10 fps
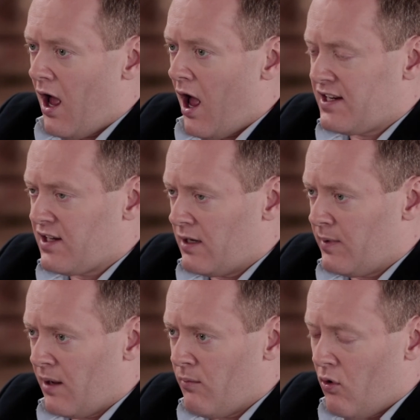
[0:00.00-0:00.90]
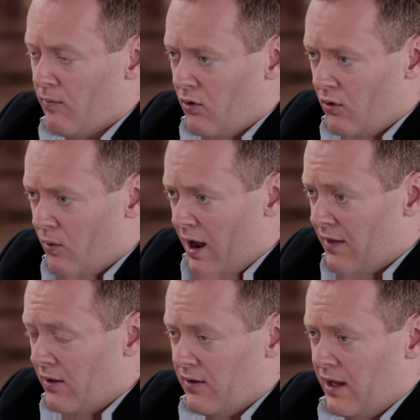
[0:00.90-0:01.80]
I started to become more and more
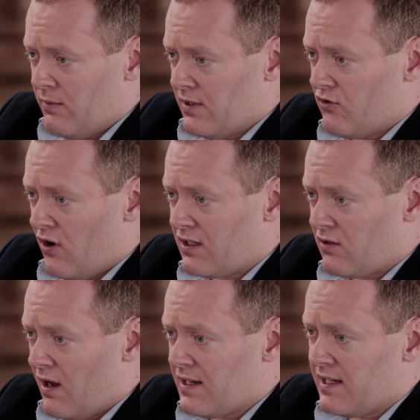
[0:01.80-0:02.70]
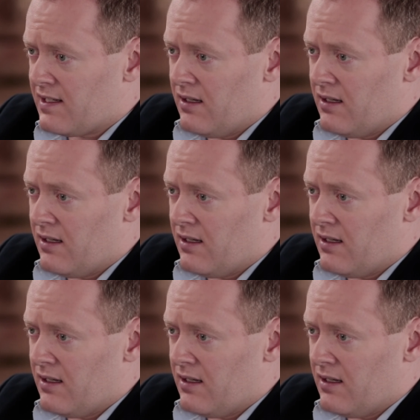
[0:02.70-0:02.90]
aware that there was a drugs crisis,